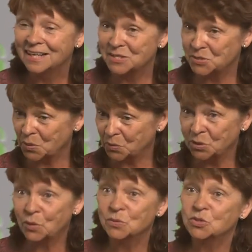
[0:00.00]
And so, you
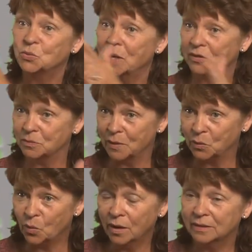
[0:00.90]
know, it was surrounded
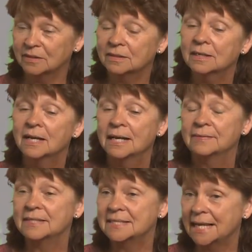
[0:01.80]
by water.
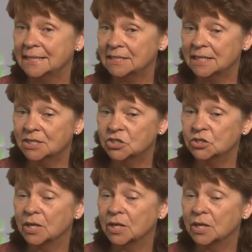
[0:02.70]
The state ditch,